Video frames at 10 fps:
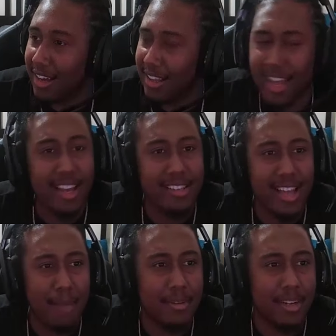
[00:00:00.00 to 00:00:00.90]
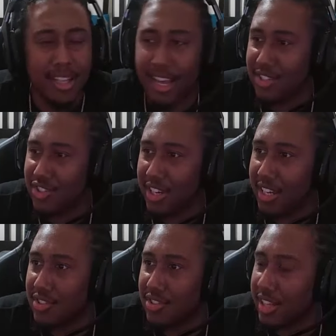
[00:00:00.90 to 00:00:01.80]
A lot has happened. A lot has
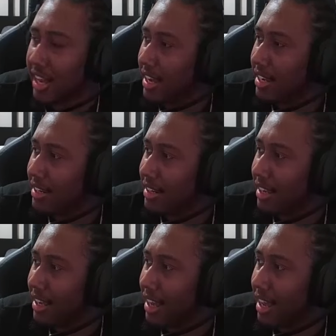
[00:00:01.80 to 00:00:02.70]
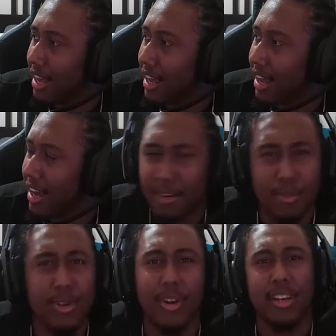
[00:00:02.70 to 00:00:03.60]
changed, and I
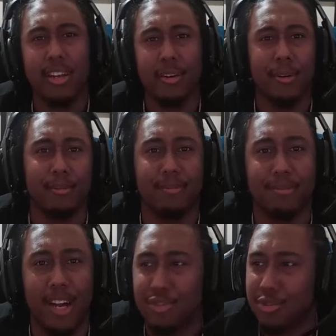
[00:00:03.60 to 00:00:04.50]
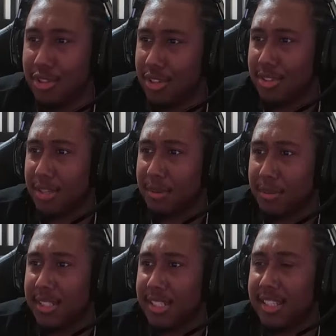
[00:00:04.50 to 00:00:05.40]
don't regret it at all. I truly don't. Some
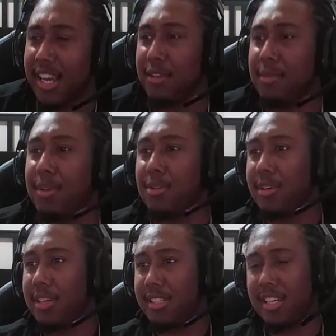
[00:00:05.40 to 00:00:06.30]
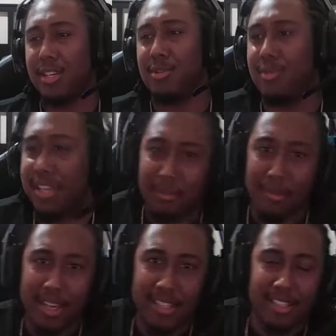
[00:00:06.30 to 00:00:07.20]
people might say, damn, you've been doing this and you
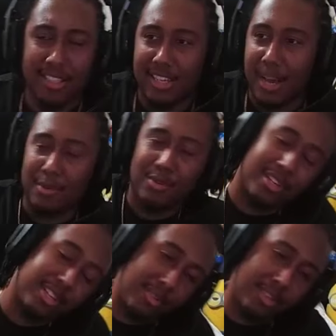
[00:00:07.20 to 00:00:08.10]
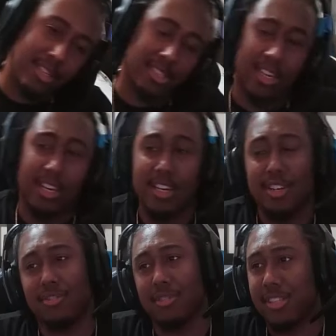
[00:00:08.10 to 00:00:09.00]
didn't make it to the top. You didn't do this.
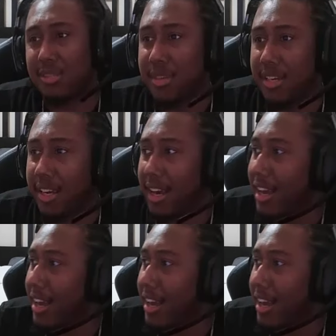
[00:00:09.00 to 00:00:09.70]
Trust me,